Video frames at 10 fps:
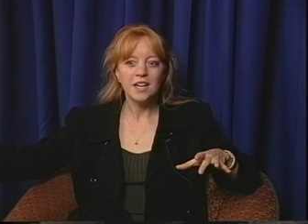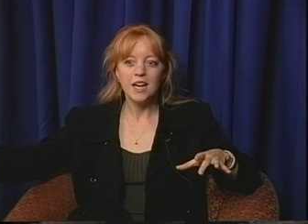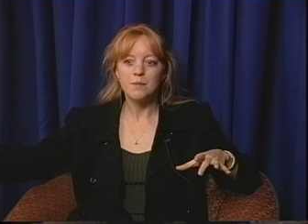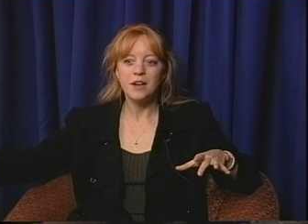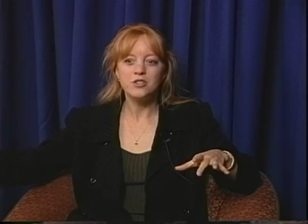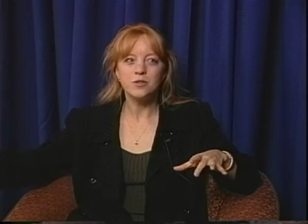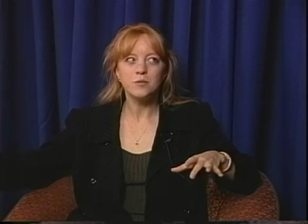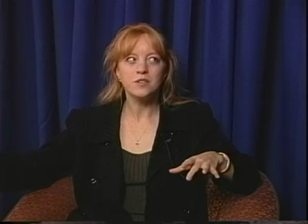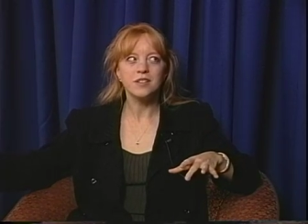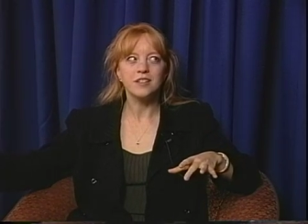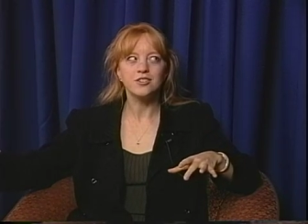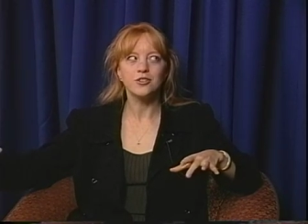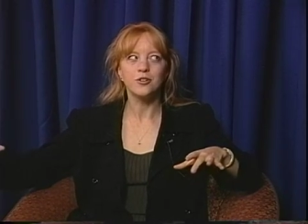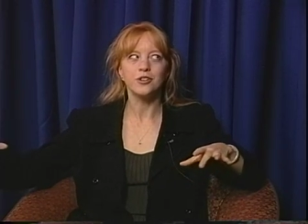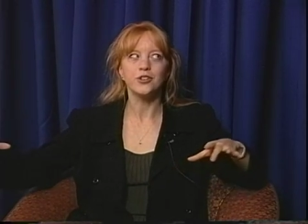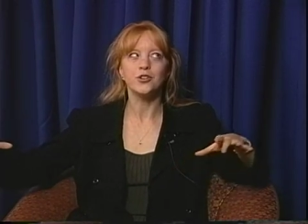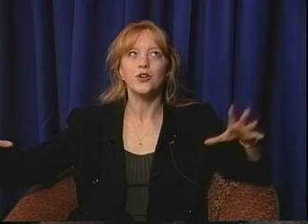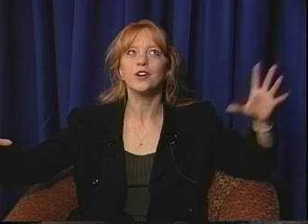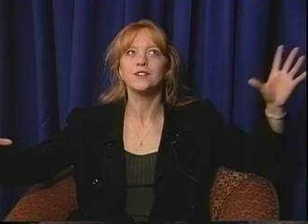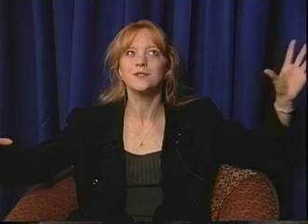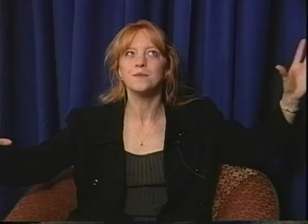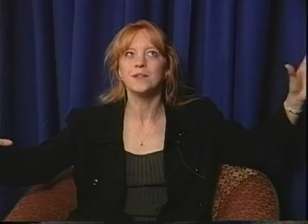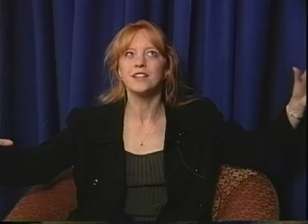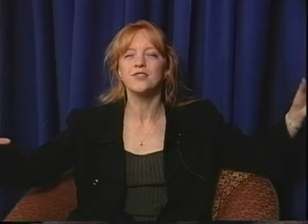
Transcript: And my dream was like to go to New York someday,